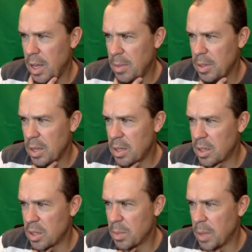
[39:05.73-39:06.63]
Amazon
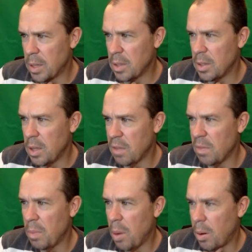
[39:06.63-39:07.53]
suspends
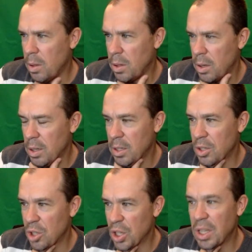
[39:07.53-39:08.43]
of Parler is
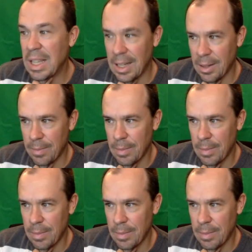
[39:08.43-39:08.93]
chilling.